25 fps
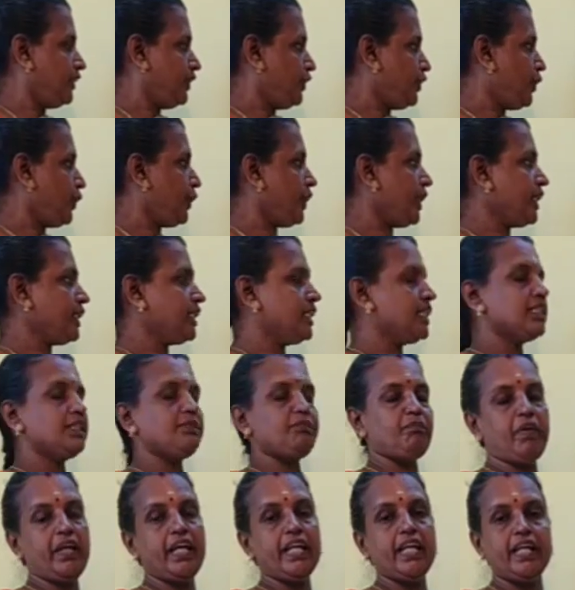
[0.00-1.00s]
During
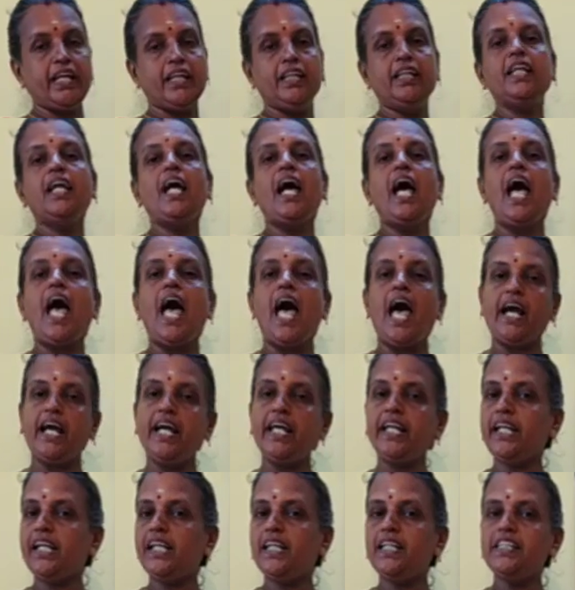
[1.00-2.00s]
this period,
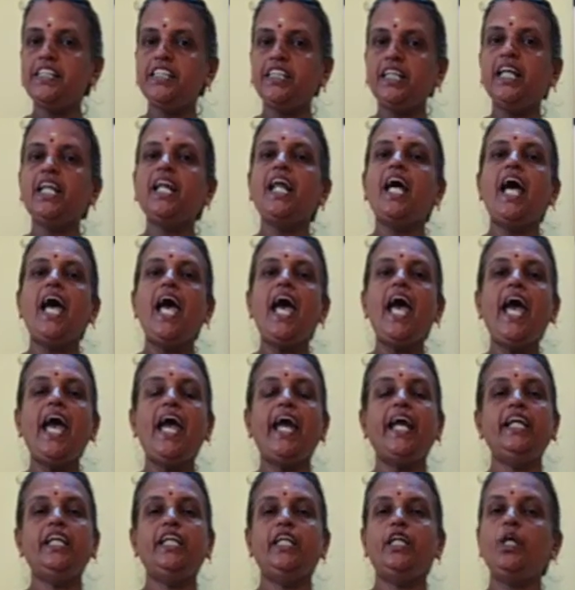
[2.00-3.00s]
agriculture
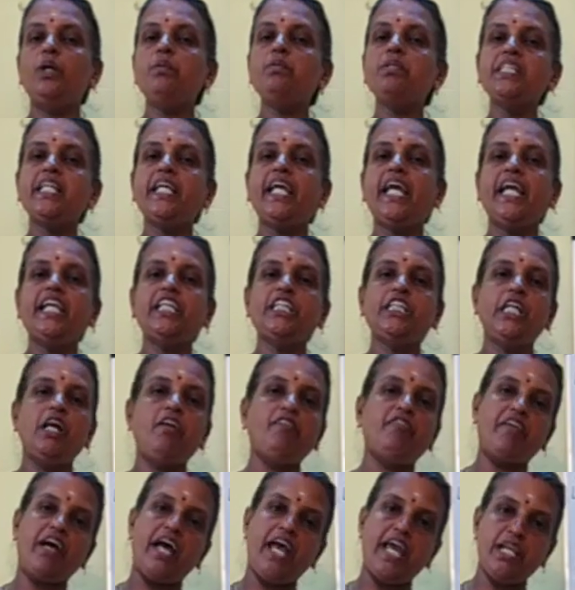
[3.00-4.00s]
and domestication
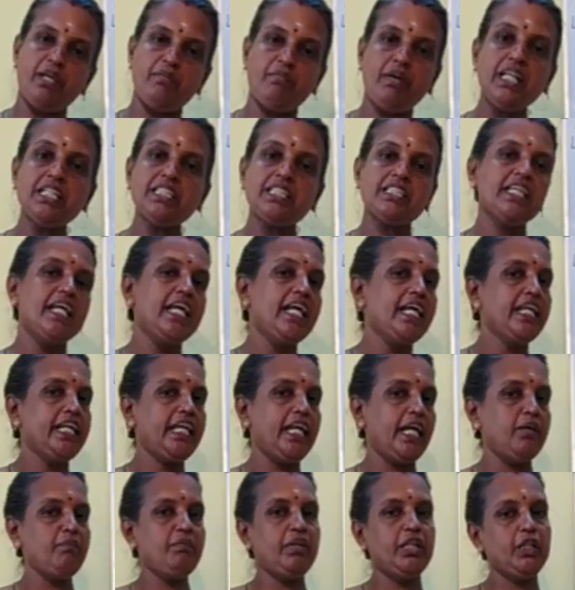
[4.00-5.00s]
of animals
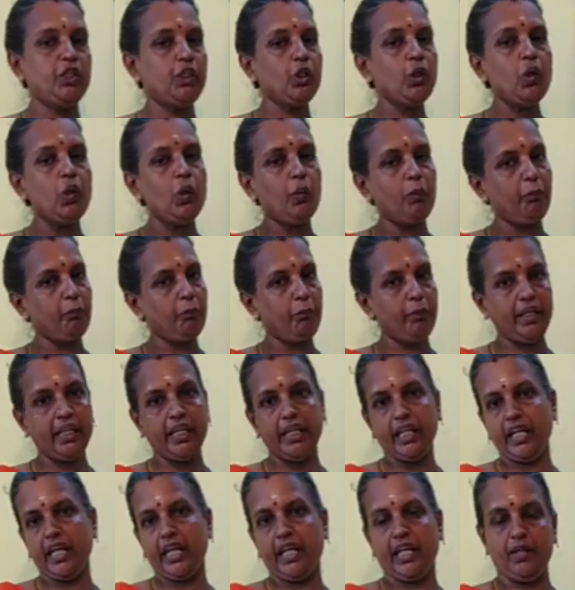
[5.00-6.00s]
came into
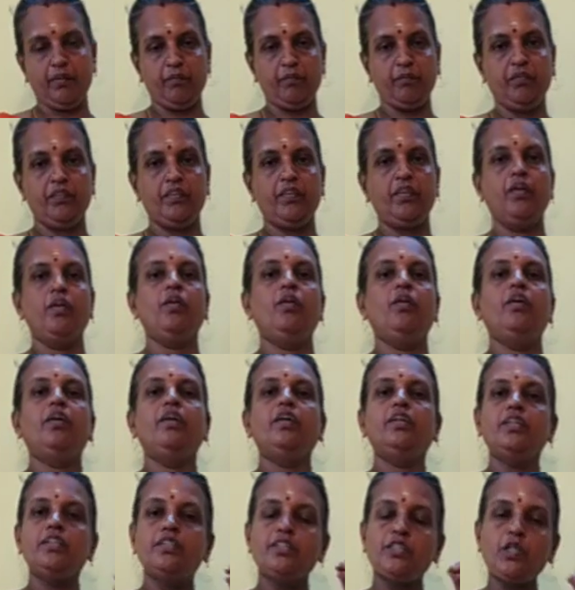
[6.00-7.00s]
being.
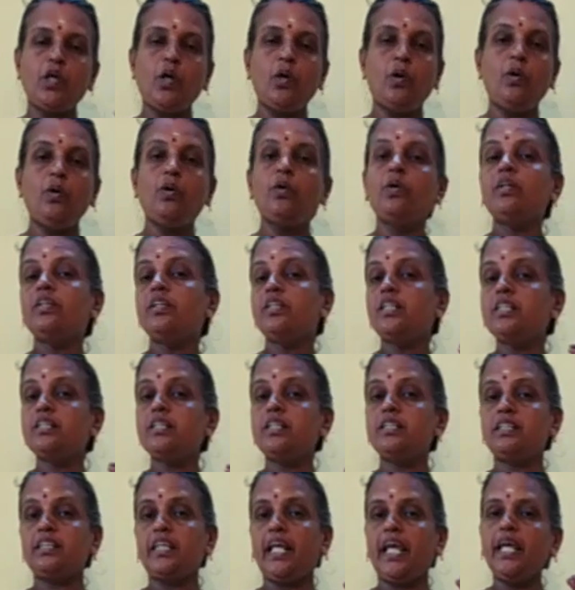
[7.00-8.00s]
So, this
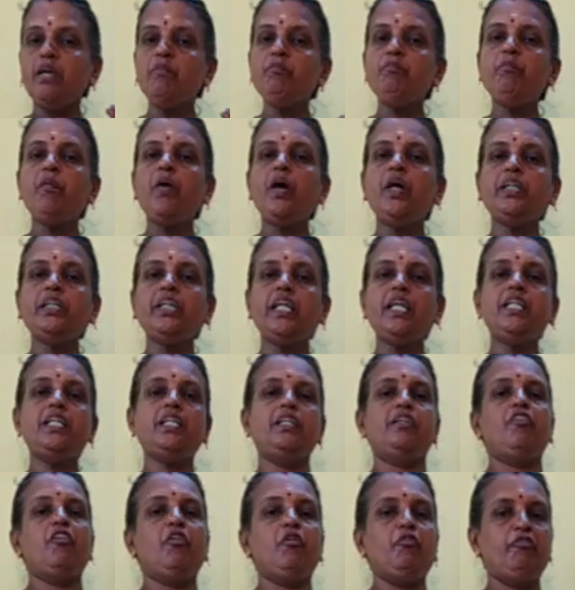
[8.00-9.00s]
is
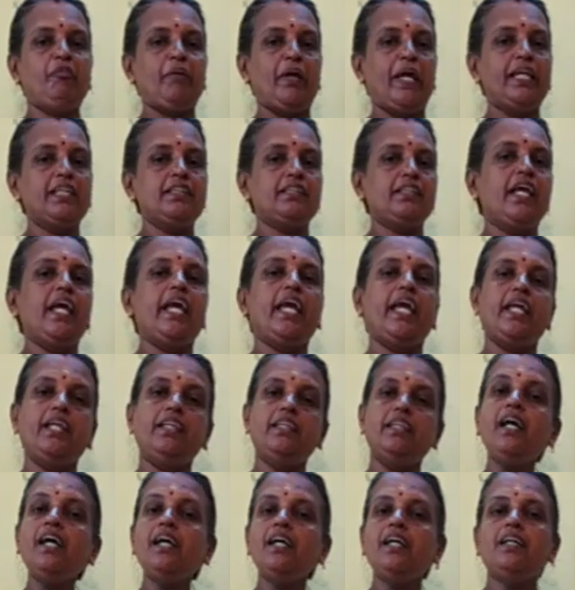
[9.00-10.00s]
important phase
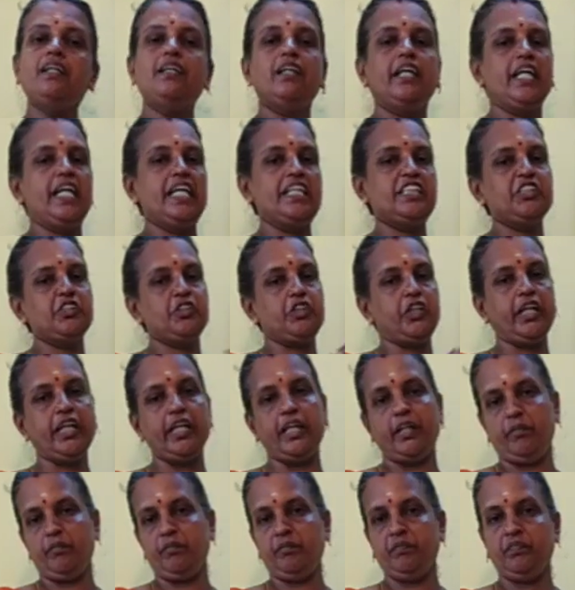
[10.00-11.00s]
in the
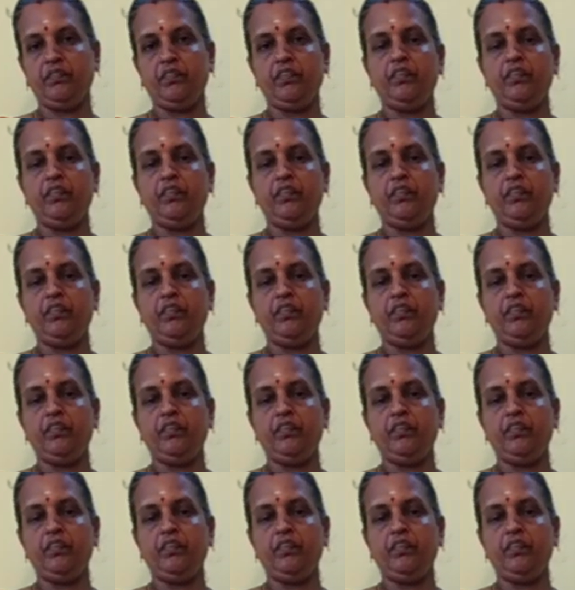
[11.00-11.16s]
history.